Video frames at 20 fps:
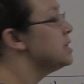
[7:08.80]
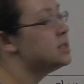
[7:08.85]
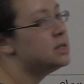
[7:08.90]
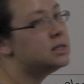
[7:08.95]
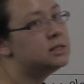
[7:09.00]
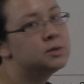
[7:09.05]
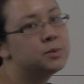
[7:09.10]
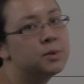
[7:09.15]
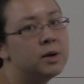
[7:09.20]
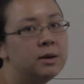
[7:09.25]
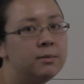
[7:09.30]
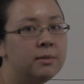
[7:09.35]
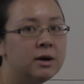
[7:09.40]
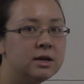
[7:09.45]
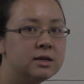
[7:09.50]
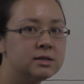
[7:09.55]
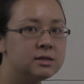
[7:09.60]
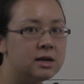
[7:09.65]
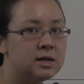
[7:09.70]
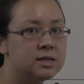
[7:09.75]
z squared
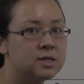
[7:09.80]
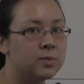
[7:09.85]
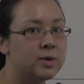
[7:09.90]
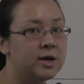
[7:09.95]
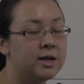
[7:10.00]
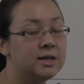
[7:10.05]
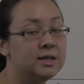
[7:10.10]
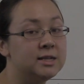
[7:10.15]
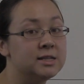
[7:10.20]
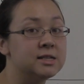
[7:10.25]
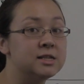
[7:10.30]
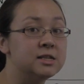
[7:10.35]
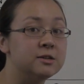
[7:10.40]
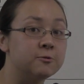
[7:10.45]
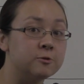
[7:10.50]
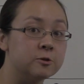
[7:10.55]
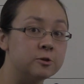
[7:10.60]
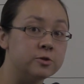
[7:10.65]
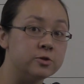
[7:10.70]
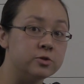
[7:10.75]
minus I squared is a
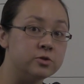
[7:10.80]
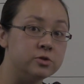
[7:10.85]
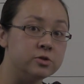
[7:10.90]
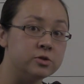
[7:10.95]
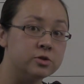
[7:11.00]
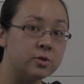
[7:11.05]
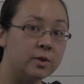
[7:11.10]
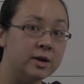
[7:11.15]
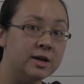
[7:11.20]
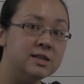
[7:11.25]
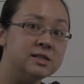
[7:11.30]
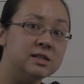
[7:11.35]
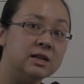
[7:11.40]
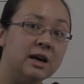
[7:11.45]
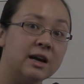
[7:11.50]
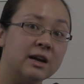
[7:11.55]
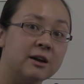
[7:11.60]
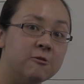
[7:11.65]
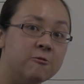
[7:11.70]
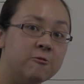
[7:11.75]
difference of two squares, and I can